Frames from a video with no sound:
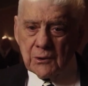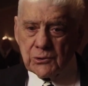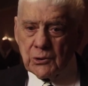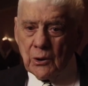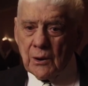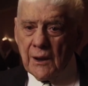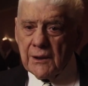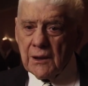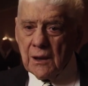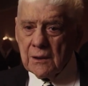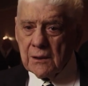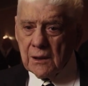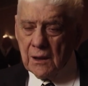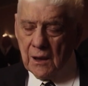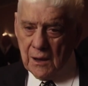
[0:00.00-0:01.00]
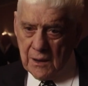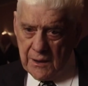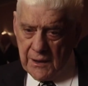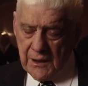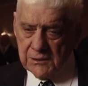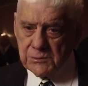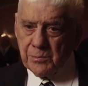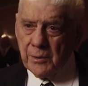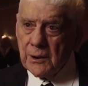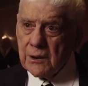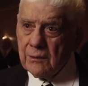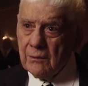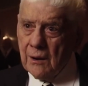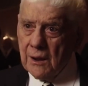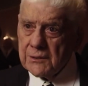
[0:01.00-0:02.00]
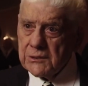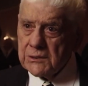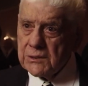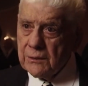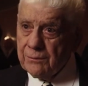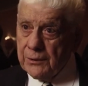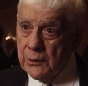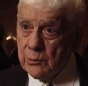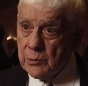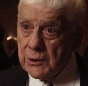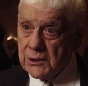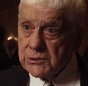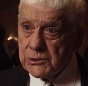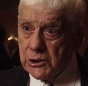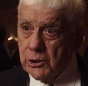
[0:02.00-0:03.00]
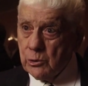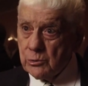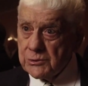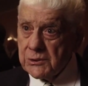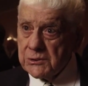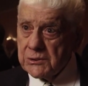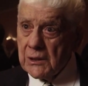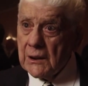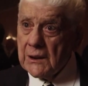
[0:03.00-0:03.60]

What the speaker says: So I asked Buddy Rogers if he would excuse us.